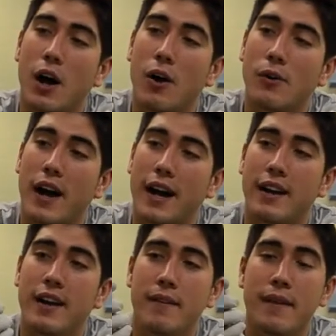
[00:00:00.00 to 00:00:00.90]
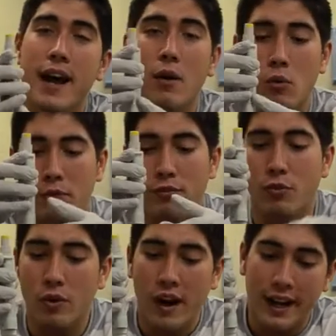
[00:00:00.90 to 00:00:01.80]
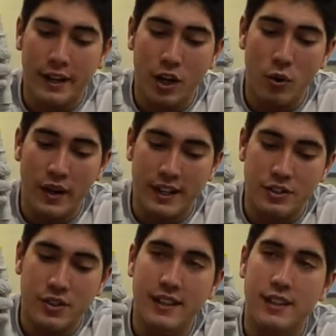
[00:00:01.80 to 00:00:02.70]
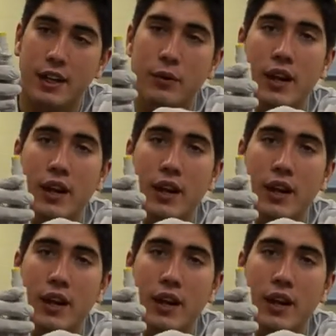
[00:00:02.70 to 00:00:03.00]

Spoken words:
Alright, now before I go and extract the liquid,